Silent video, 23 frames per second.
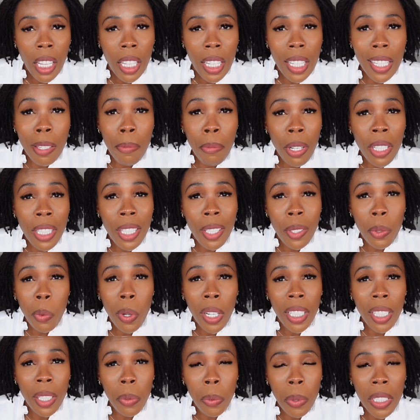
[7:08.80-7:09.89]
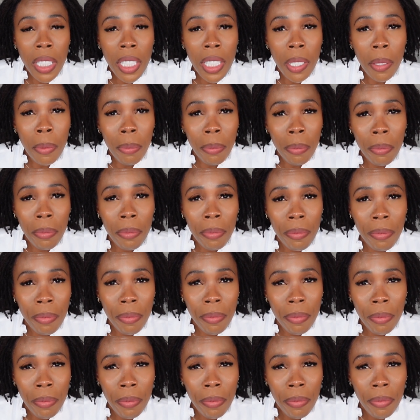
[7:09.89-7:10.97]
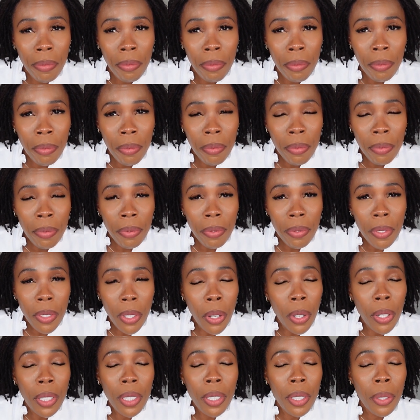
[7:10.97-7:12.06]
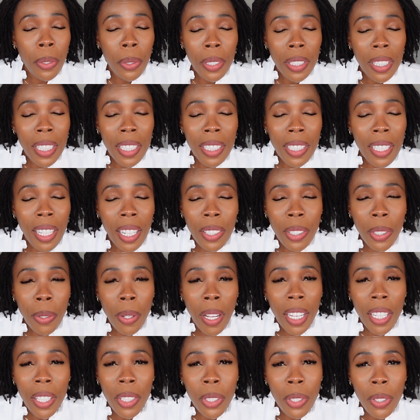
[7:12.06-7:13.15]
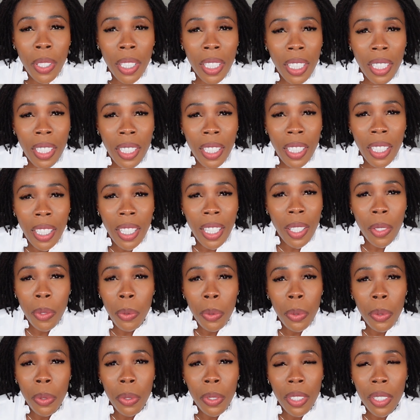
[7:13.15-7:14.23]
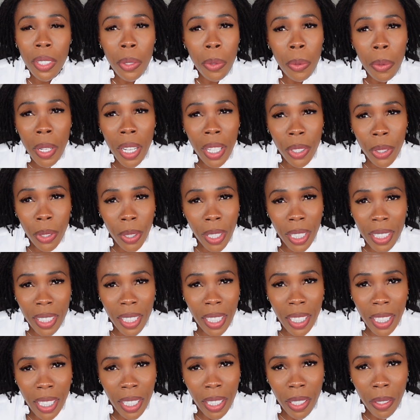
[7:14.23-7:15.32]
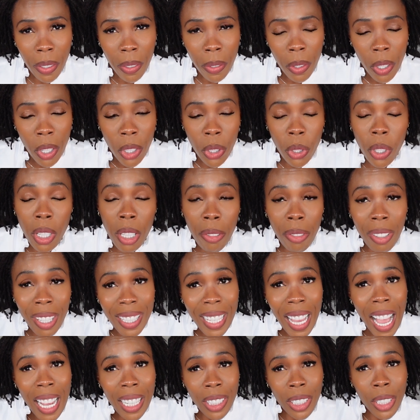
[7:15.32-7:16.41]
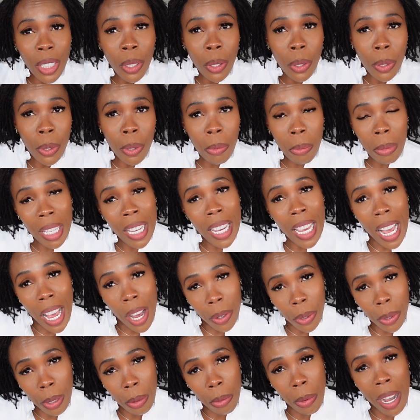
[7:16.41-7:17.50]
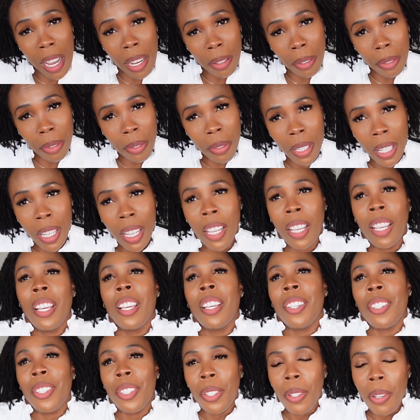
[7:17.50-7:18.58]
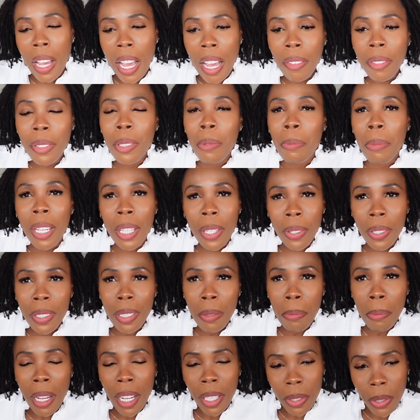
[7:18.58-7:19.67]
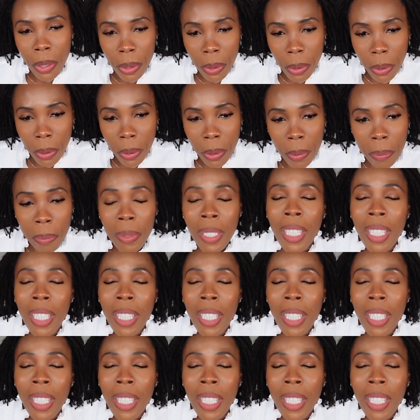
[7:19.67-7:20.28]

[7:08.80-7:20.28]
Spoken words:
his money is working with him. All the whole things that you are enjoying, you won't enjoy it again. So if he's asking you to be a housewife, you have to make your demands known.